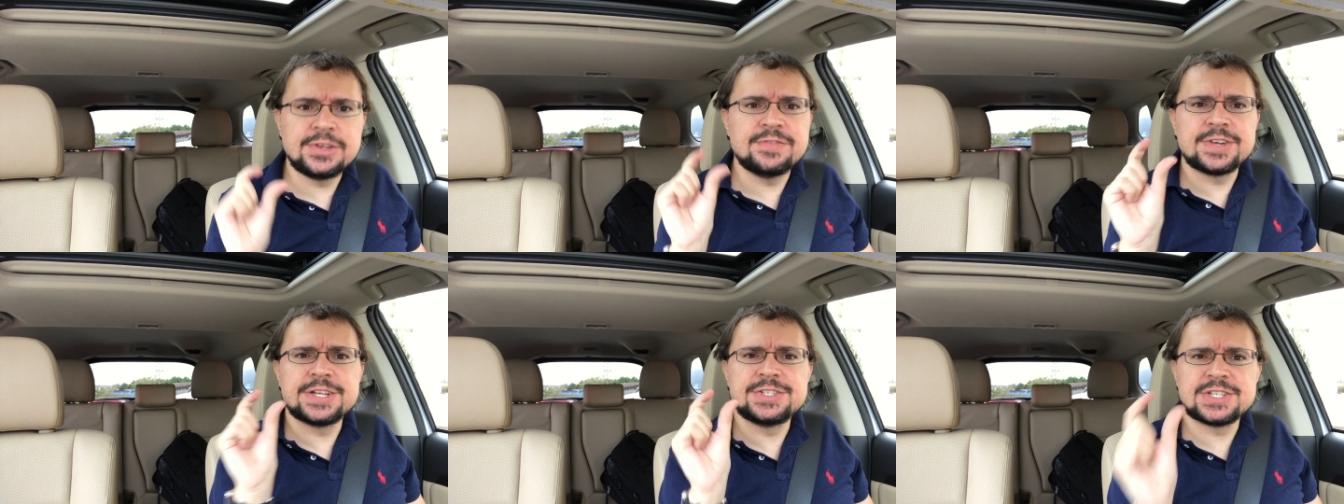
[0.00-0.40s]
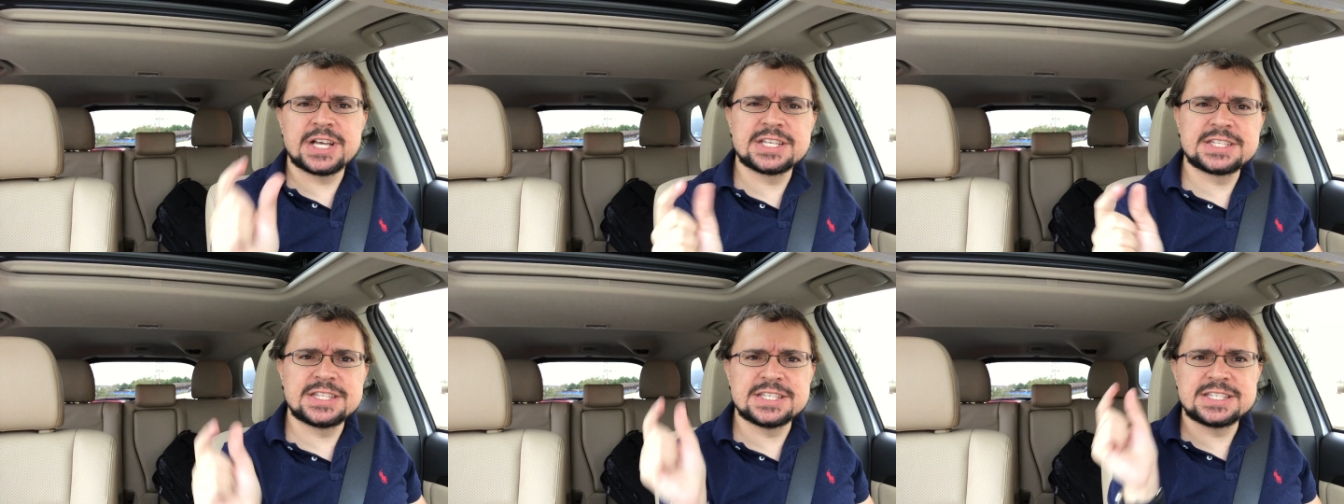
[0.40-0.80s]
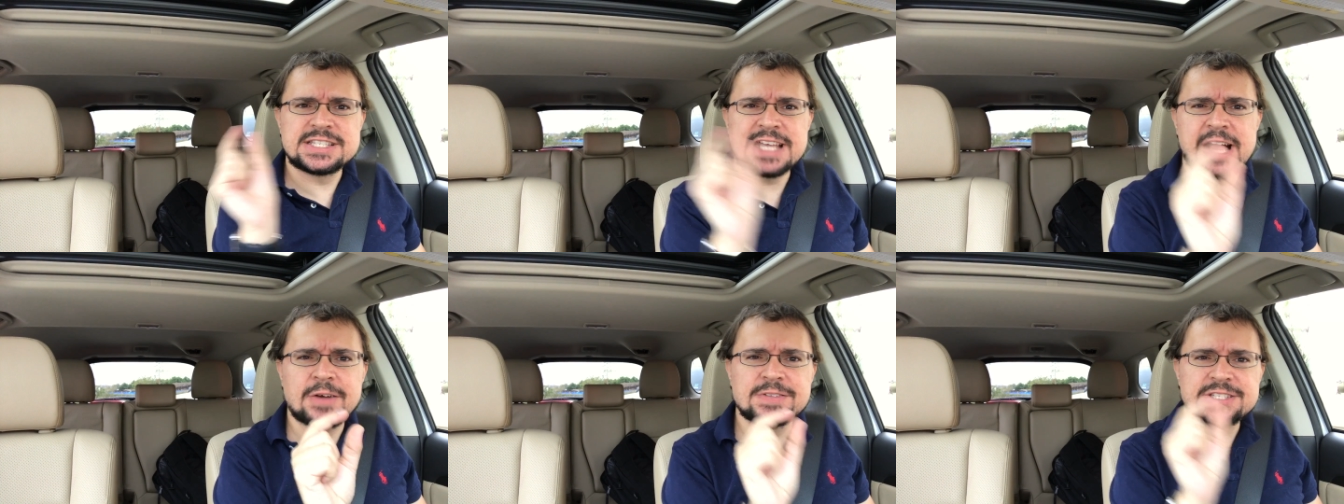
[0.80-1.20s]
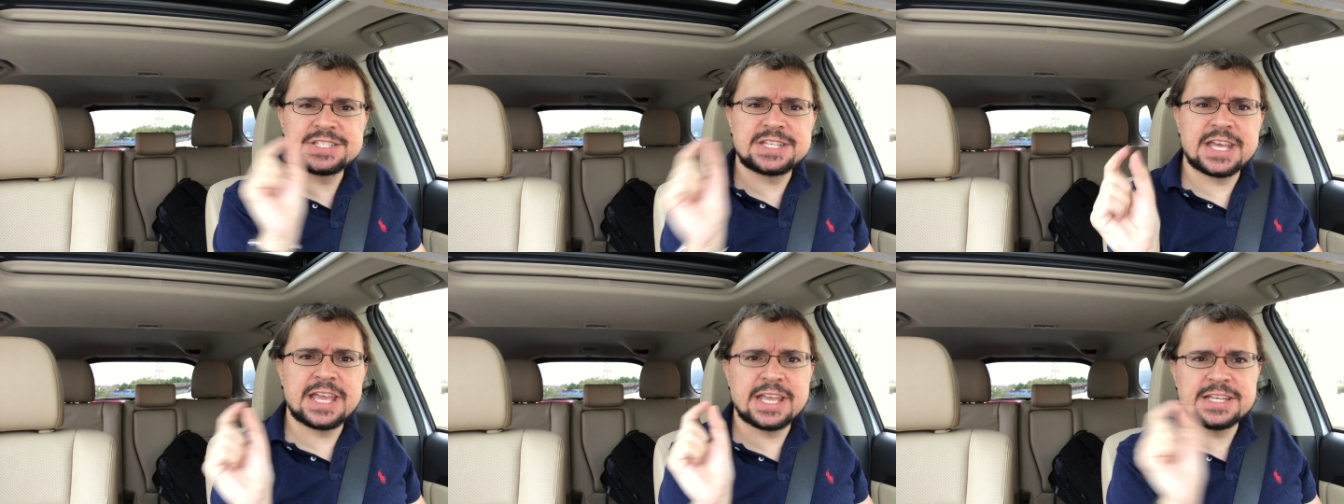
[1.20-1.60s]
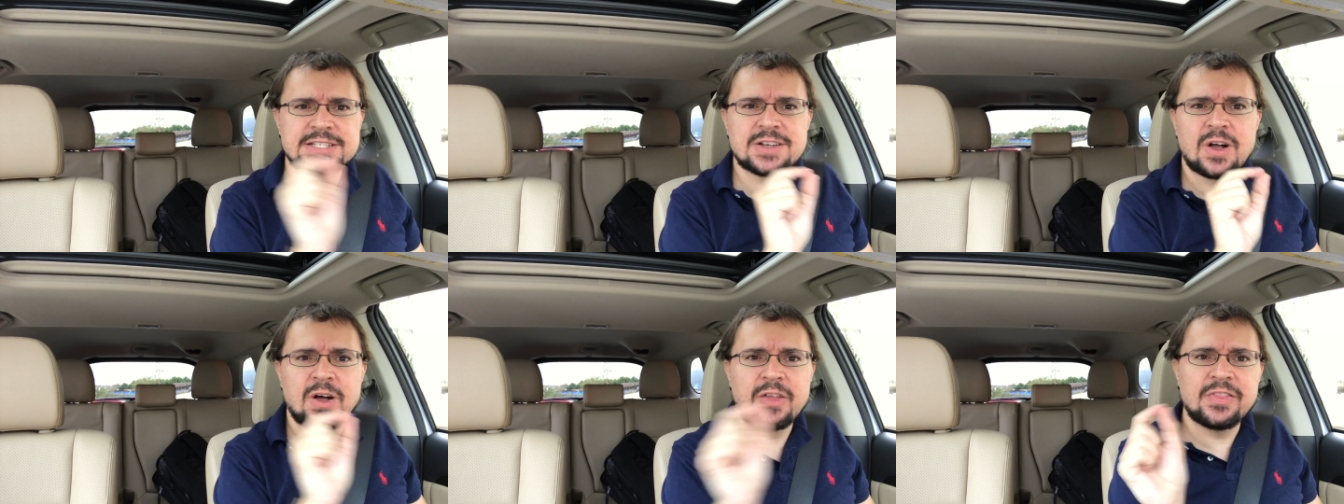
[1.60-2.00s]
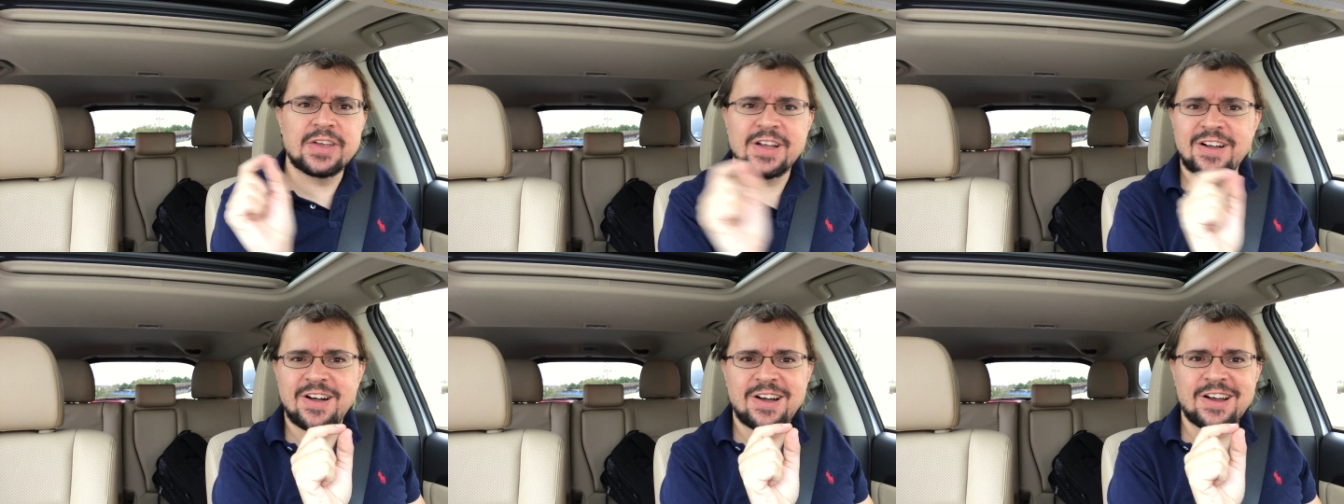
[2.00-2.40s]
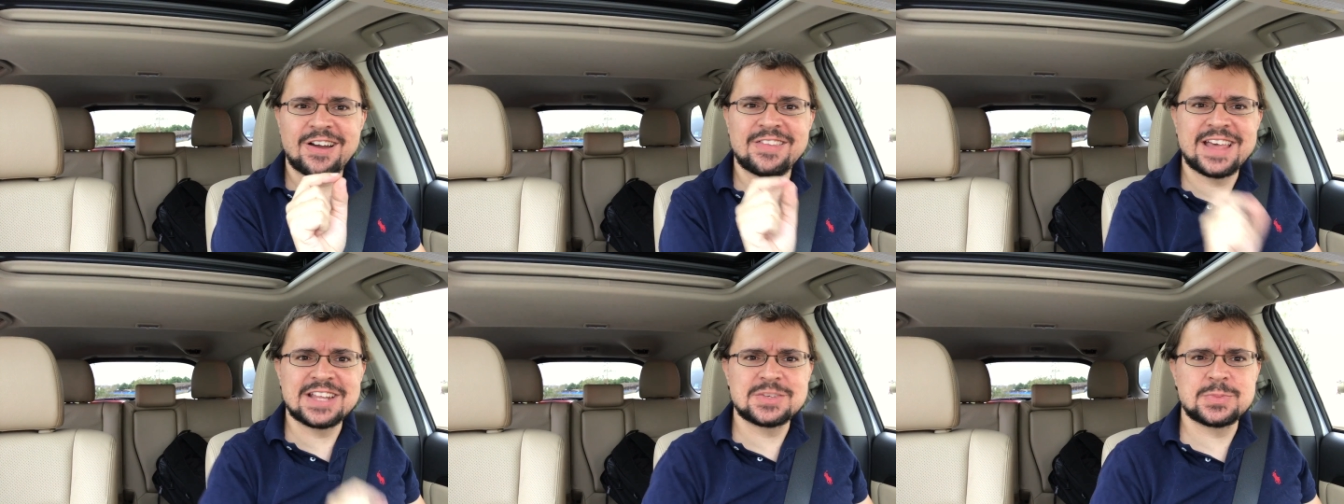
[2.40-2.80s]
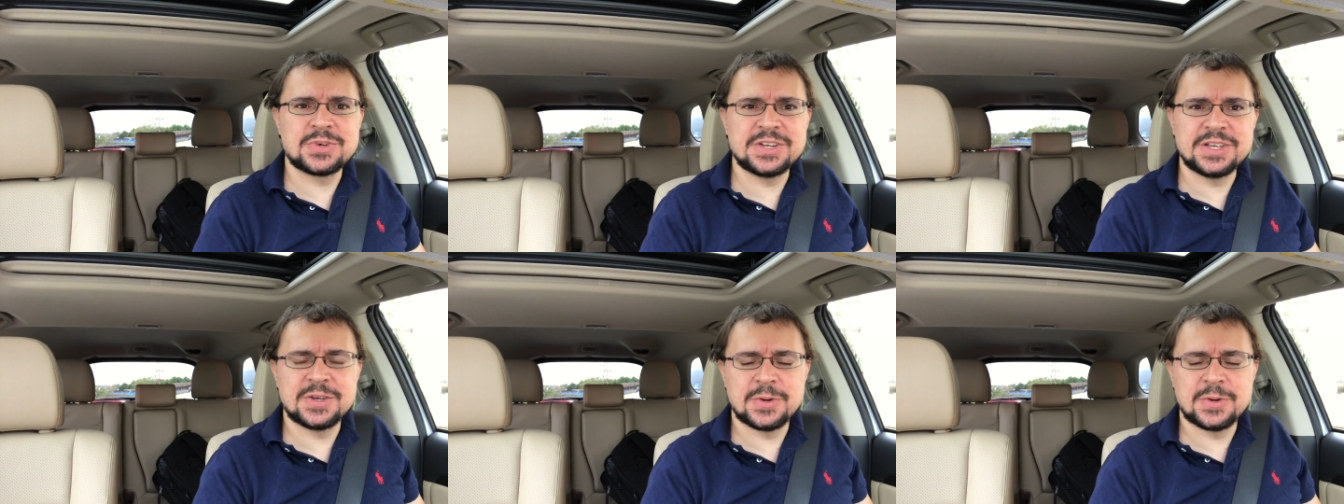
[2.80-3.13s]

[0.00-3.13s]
even adjust the sound stage on the car. That's pretty